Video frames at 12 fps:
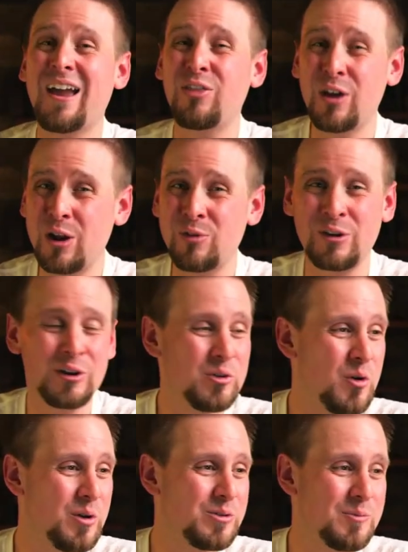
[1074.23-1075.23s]
I thought I was going to
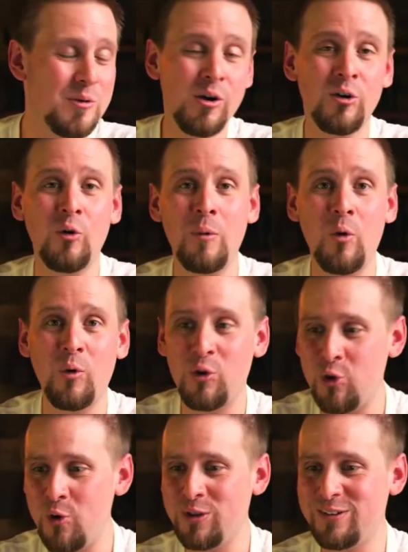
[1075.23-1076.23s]
do it tomorrow, but we're
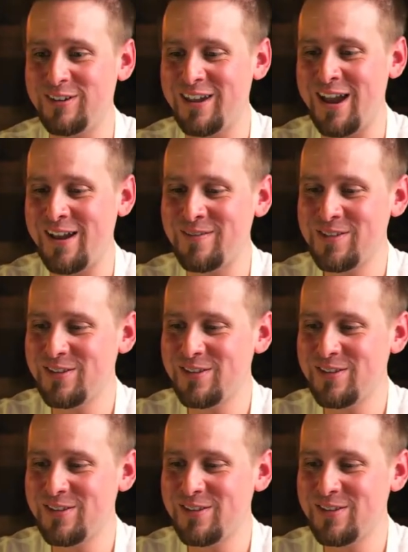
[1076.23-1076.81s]
doing it today.